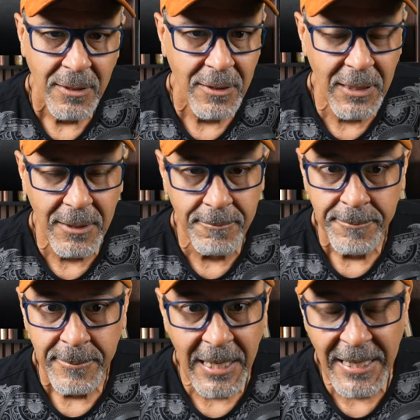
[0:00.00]

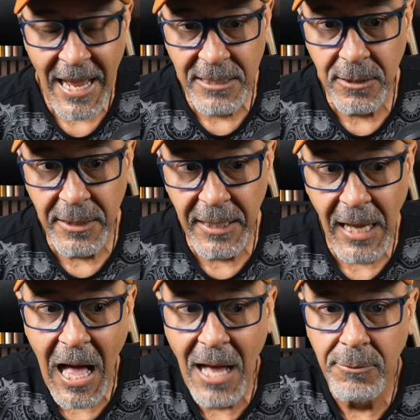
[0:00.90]
And actually,
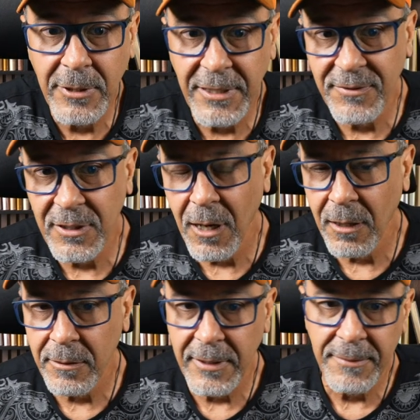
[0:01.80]
I would even
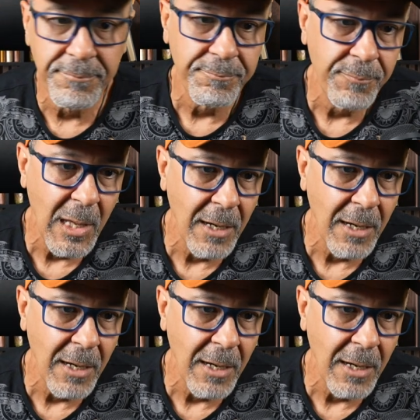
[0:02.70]
call them